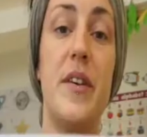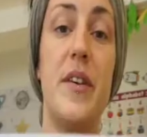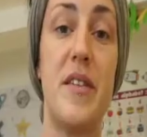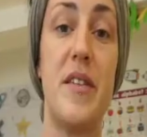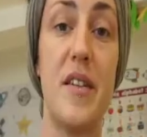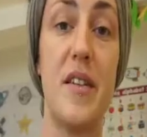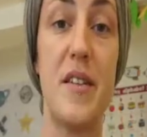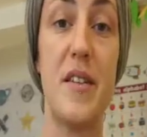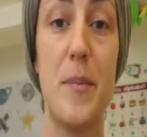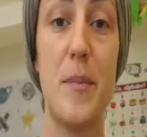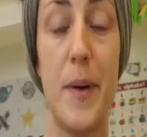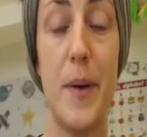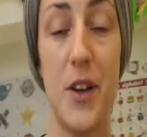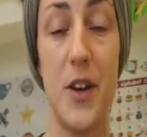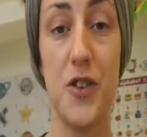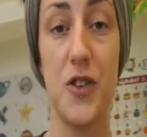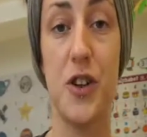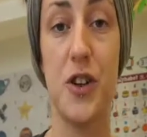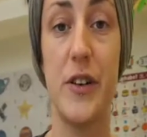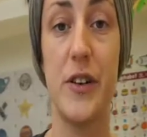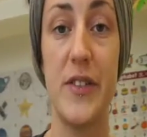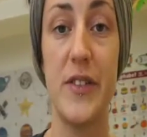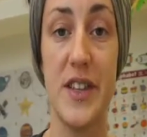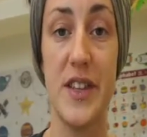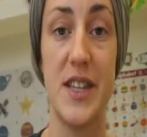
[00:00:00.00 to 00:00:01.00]
This is a
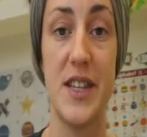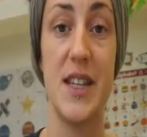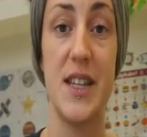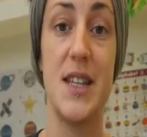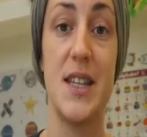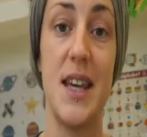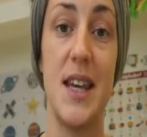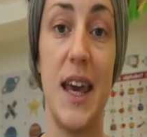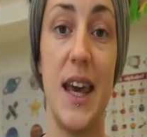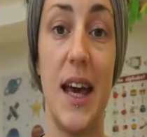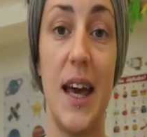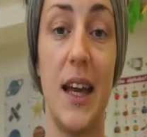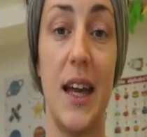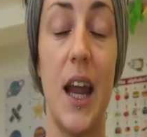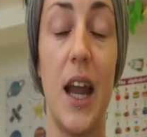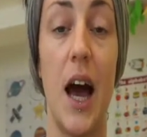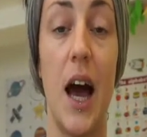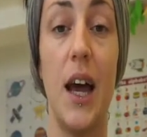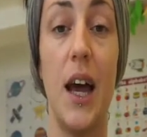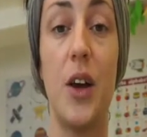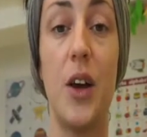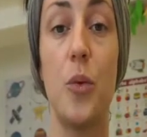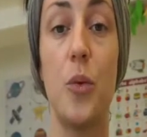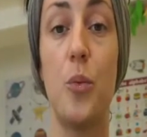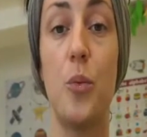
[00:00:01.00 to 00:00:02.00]
picture of a city at
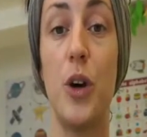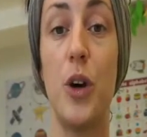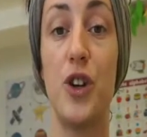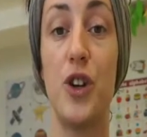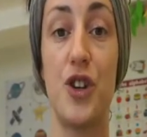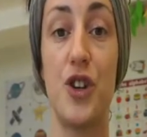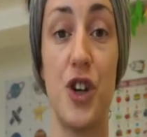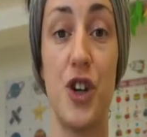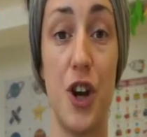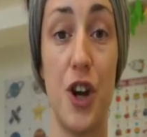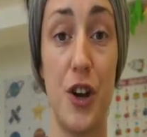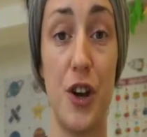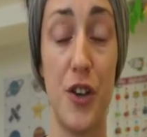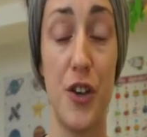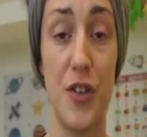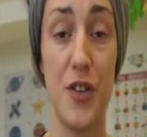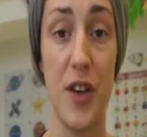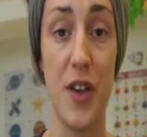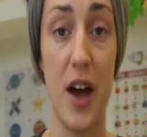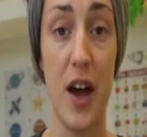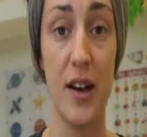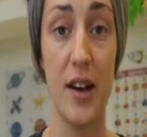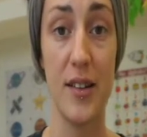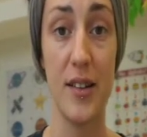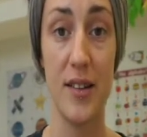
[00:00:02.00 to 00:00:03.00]
night, which shows
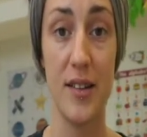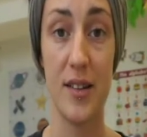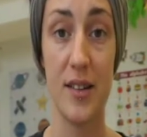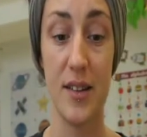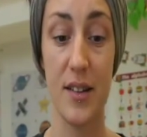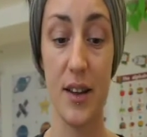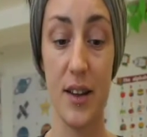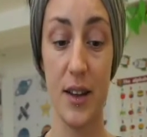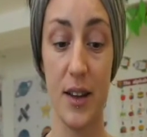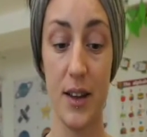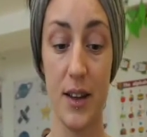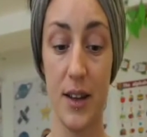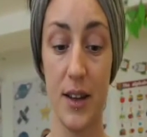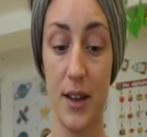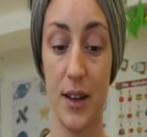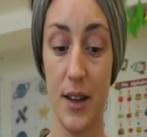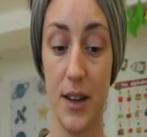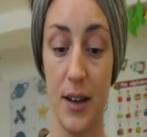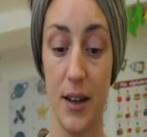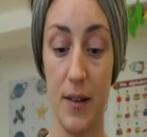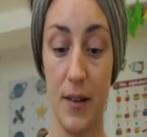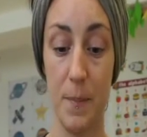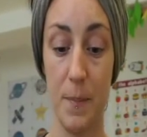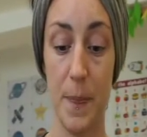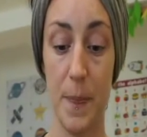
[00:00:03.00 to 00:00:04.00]
us
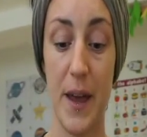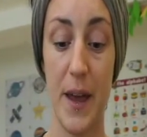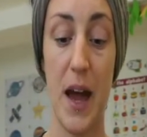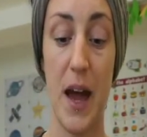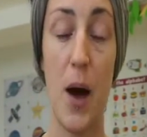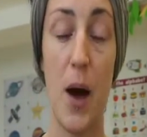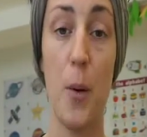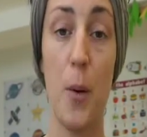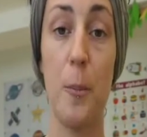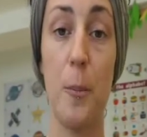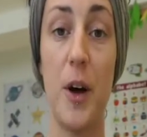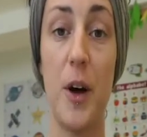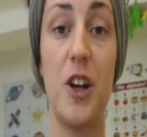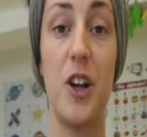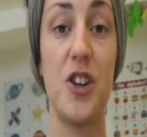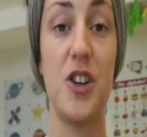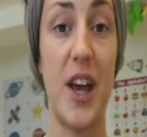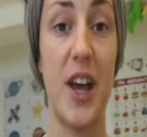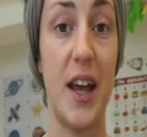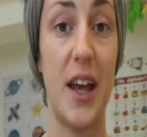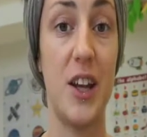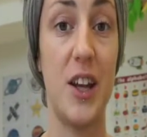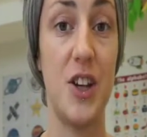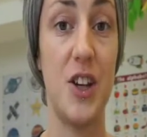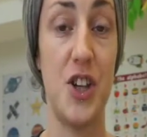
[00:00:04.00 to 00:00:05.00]
how much
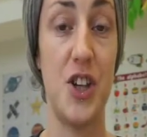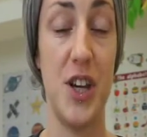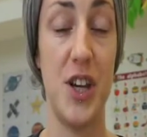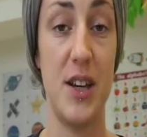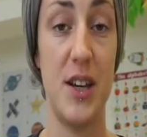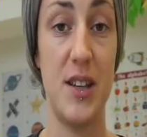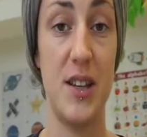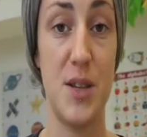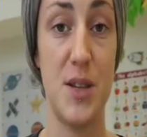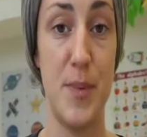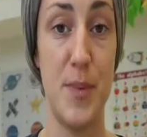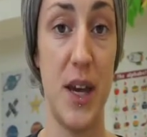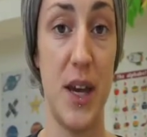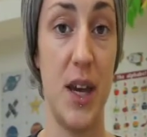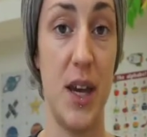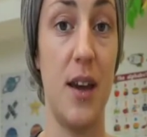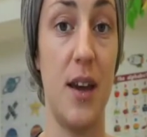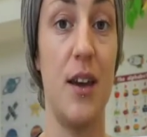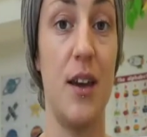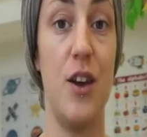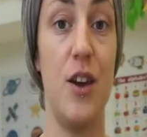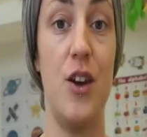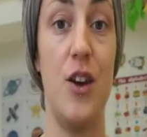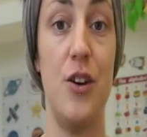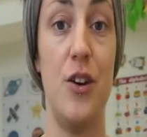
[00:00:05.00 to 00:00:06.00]
energy is
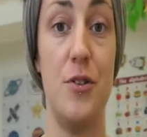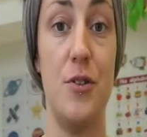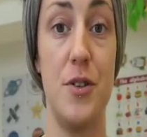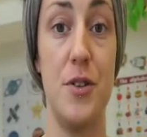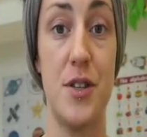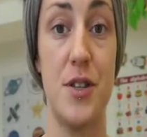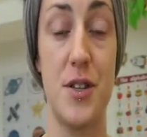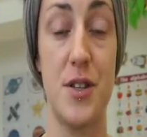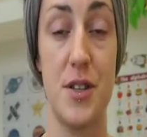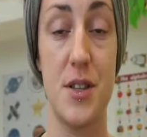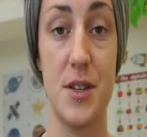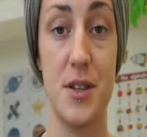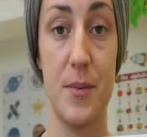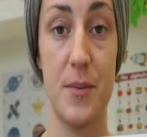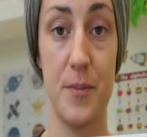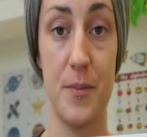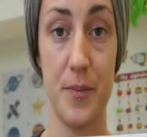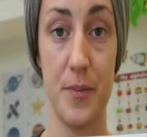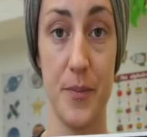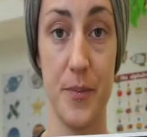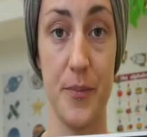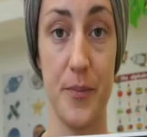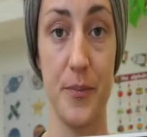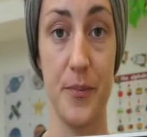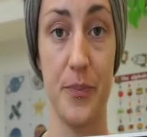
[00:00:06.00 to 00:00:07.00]
being used
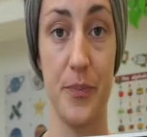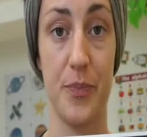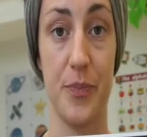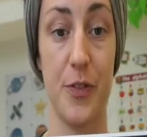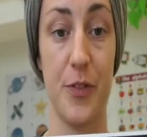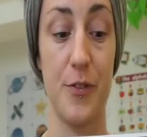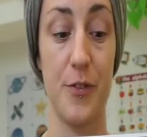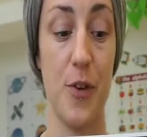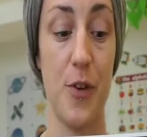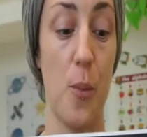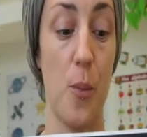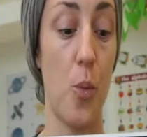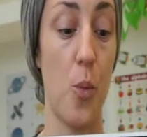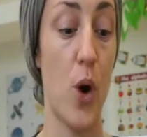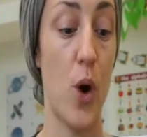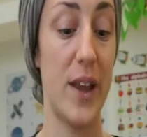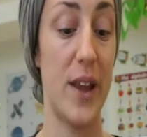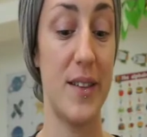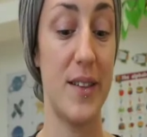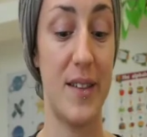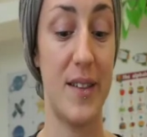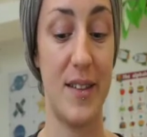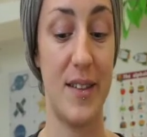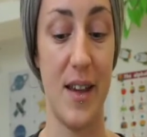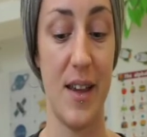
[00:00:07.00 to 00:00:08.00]
from
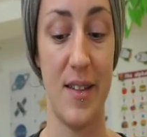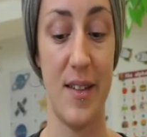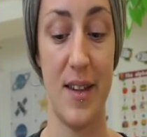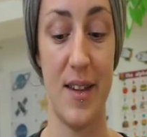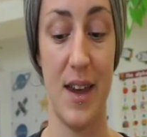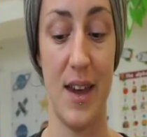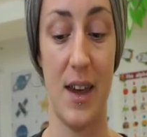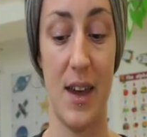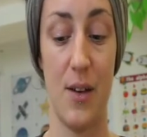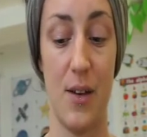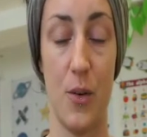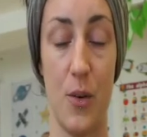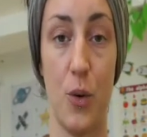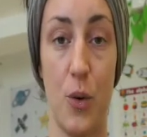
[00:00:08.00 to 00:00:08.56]
one city.